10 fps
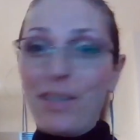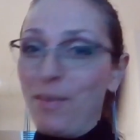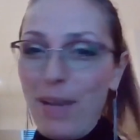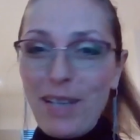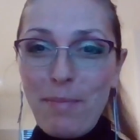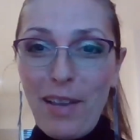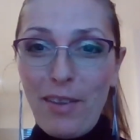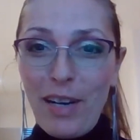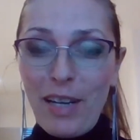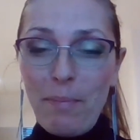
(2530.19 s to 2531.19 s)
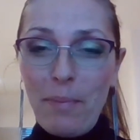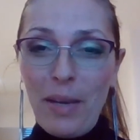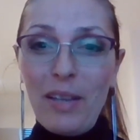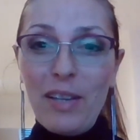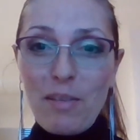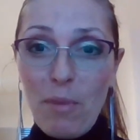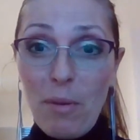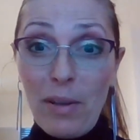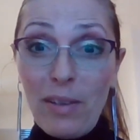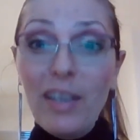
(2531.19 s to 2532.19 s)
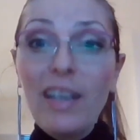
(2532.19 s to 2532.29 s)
best mother I can be in this moment.